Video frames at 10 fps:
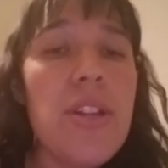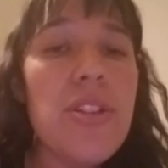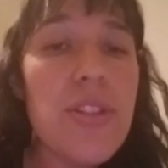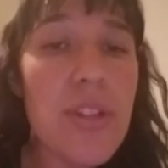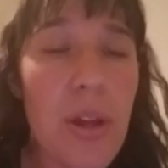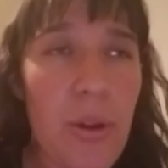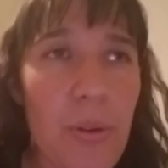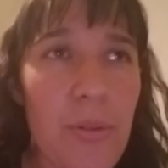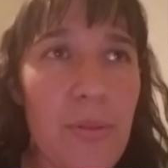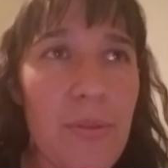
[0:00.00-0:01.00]

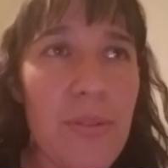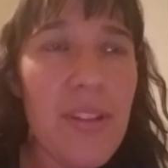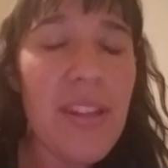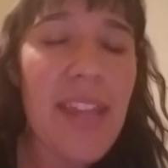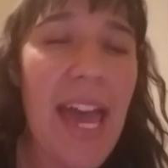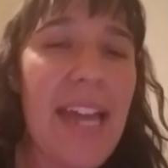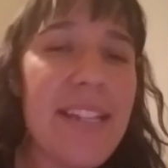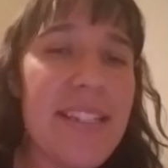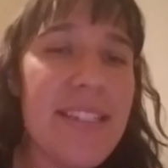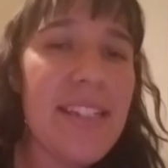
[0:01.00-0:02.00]
So
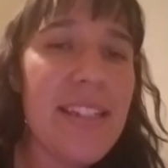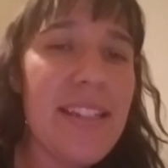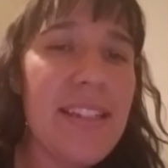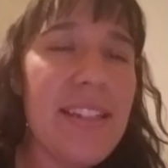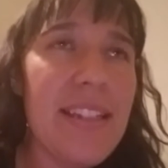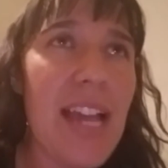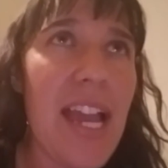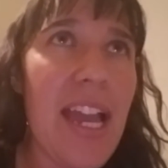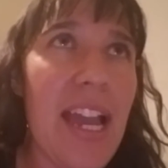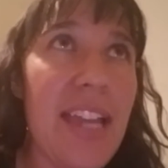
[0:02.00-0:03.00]
that
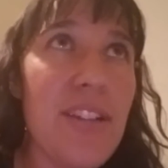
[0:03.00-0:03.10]
I